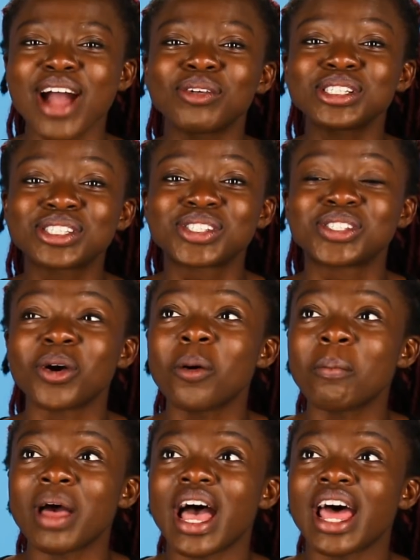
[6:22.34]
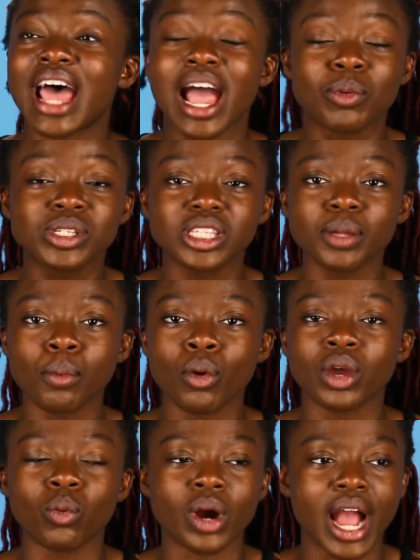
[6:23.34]
I was so mad. I was at the
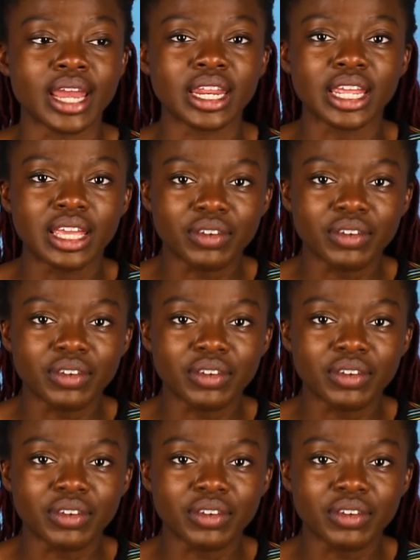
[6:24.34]
point where I didn't